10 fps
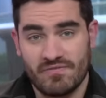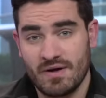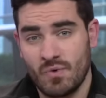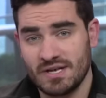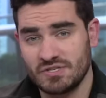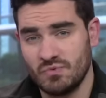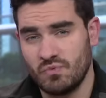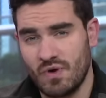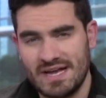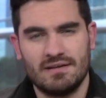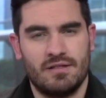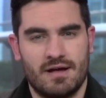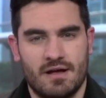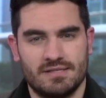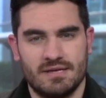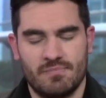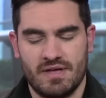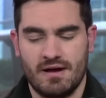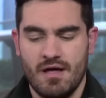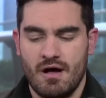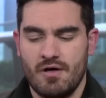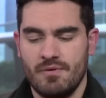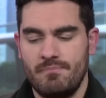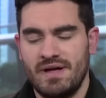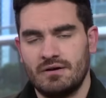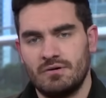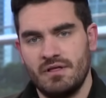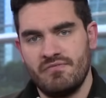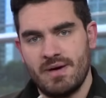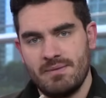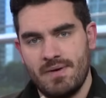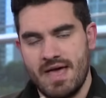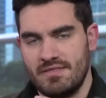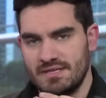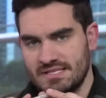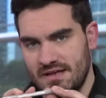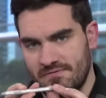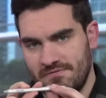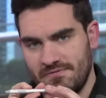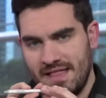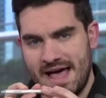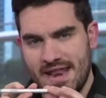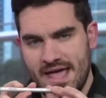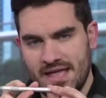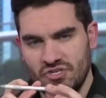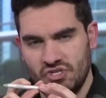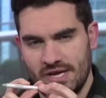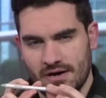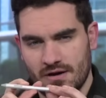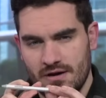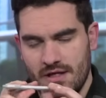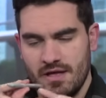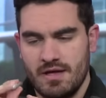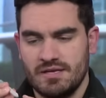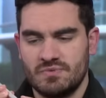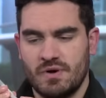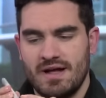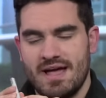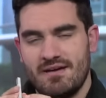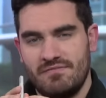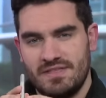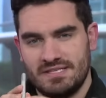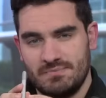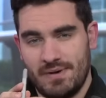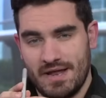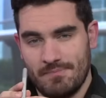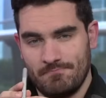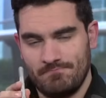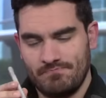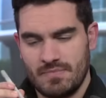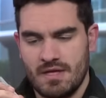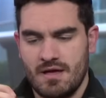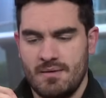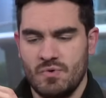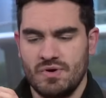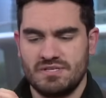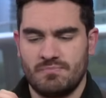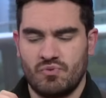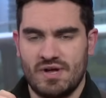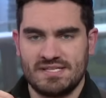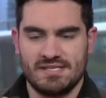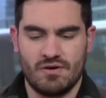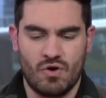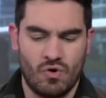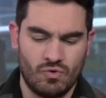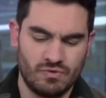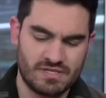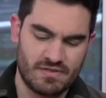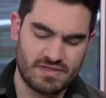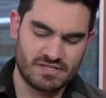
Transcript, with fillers: if I want to right-click on something, on the barrel of my pen, this kind of flat edge here, is where I have this button. I'm going to press and hold on